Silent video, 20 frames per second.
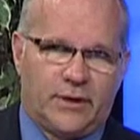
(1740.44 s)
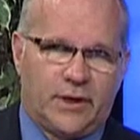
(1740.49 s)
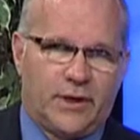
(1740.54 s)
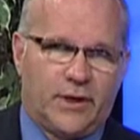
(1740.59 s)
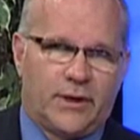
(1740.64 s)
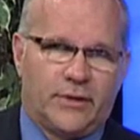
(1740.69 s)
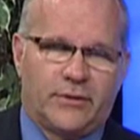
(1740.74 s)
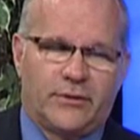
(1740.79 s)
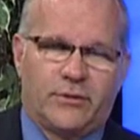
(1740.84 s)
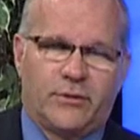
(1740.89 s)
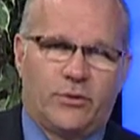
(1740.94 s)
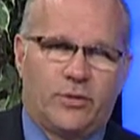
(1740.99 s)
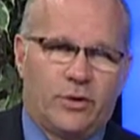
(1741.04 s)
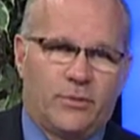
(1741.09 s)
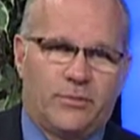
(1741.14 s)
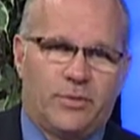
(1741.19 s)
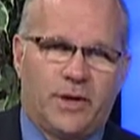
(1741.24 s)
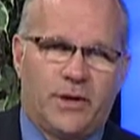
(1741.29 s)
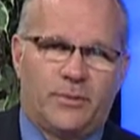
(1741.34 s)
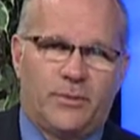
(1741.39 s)
uh, 30
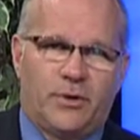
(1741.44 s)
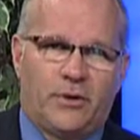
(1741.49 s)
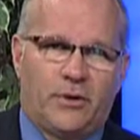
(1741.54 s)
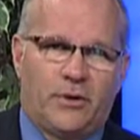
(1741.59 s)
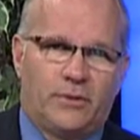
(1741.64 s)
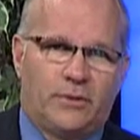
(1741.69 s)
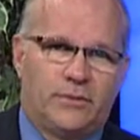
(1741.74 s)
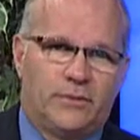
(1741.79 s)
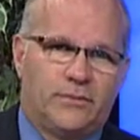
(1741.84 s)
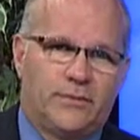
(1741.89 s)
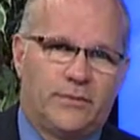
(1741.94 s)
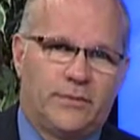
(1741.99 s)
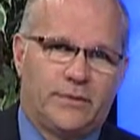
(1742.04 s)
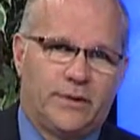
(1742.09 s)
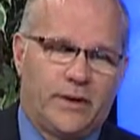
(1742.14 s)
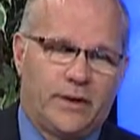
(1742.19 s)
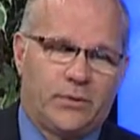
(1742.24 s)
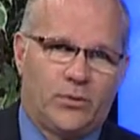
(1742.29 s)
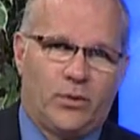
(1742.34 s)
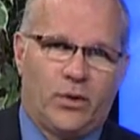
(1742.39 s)
people. And
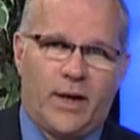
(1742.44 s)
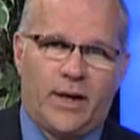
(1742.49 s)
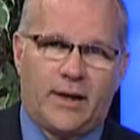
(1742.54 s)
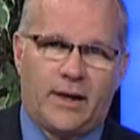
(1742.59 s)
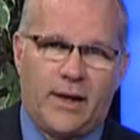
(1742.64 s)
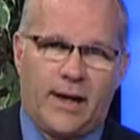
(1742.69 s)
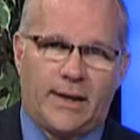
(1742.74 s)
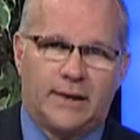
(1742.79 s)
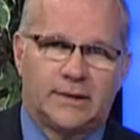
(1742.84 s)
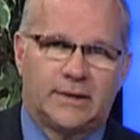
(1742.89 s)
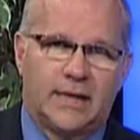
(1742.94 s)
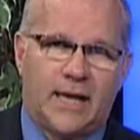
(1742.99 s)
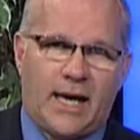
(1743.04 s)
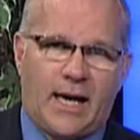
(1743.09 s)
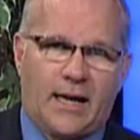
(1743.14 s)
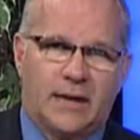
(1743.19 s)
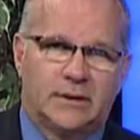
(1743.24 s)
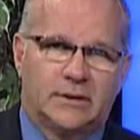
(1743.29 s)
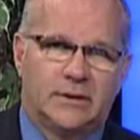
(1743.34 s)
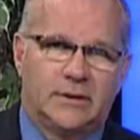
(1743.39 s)
then Ray got
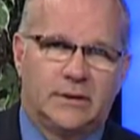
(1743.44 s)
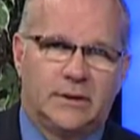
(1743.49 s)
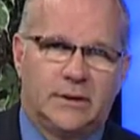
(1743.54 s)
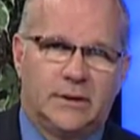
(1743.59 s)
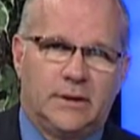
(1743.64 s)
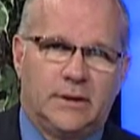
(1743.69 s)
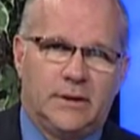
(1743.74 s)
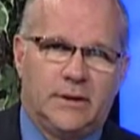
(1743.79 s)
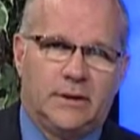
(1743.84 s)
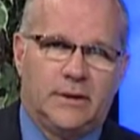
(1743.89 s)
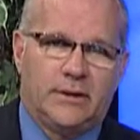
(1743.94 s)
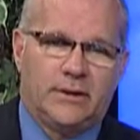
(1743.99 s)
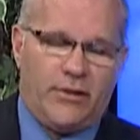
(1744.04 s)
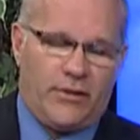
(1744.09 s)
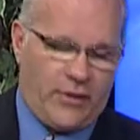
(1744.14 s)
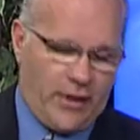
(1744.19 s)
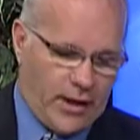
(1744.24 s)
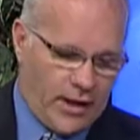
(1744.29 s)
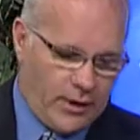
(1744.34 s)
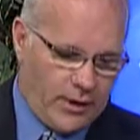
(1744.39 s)
attacked
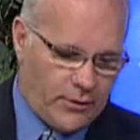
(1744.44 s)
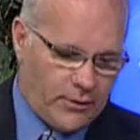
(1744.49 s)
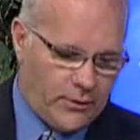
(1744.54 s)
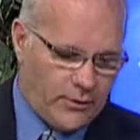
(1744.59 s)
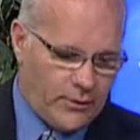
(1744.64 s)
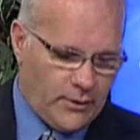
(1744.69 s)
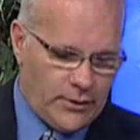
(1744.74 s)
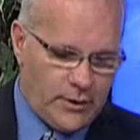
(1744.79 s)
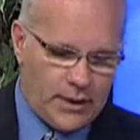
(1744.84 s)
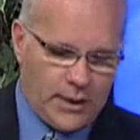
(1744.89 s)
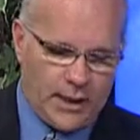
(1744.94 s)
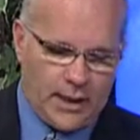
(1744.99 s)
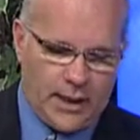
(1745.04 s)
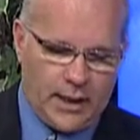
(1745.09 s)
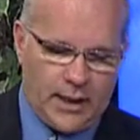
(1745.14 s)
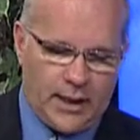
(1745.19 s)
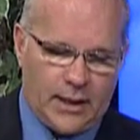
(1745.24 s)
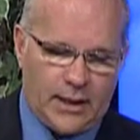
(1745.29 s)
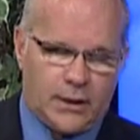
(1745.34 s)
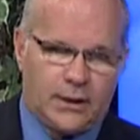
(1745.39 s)
there,
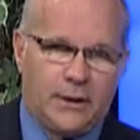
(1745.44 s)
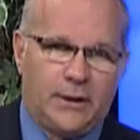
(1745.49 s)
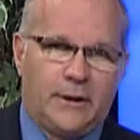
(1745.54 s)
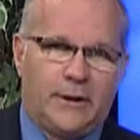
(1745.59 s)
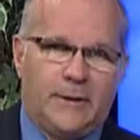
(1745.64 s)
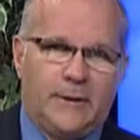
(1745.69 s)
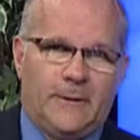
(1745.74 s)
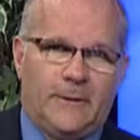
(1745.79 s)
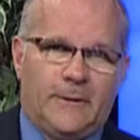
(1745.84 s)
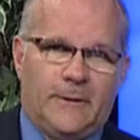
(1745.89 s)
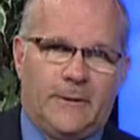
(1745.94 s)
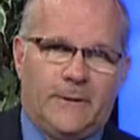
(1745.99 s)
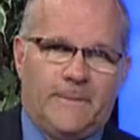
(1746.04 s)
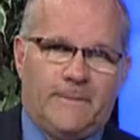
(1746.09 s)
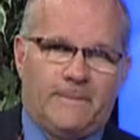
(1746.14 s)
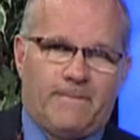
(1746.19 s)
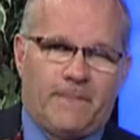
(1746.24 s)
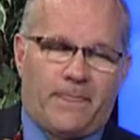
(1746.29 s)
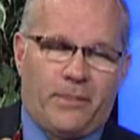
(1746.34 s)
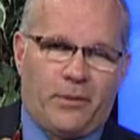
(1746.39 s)
and
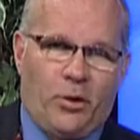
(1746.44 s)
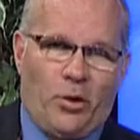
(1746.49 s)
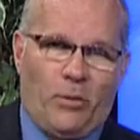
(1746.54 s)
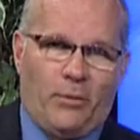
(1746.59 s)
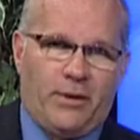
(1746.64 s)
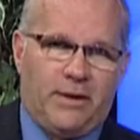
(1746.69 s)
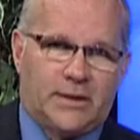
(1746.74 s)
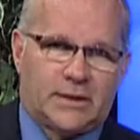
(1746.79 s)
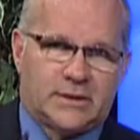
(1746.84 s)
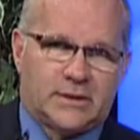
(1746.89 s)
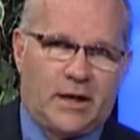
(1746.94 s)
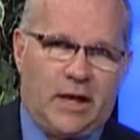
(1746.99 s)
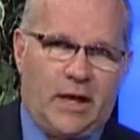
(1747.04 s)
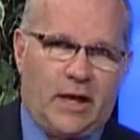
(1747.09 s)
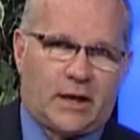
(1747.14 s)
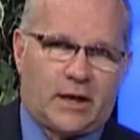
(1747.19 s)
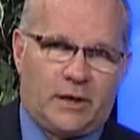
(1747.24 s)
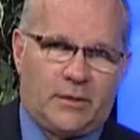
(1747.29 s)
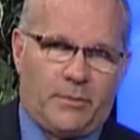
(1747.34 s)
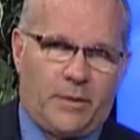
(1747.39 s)
nobody's
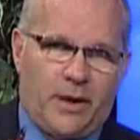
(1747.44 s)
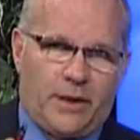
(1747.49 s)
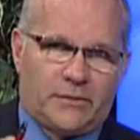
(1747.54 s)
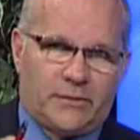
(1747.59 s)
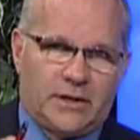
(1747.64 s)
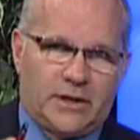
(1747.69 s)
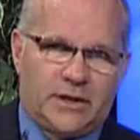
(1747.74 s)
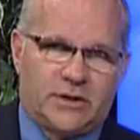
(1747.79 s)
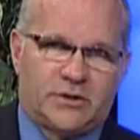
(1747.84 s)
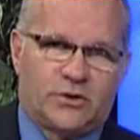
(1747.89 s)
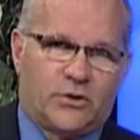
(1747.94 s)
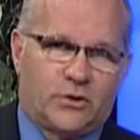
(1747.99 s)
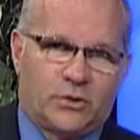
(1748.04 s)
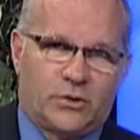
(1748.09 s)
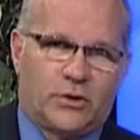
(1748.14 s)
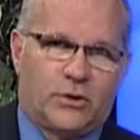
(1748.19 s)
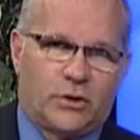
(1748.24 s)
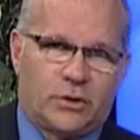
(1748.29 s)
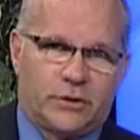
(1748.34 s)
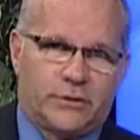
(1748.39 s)
talking about these two
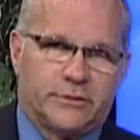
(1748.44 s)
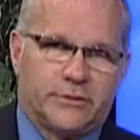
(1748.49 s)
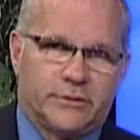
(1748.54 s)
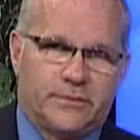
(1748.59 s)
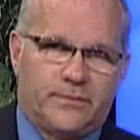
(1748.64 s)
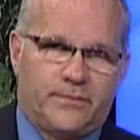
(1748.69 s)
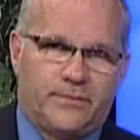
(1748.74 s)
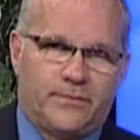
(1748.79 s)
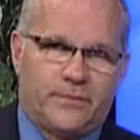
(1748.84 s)
girls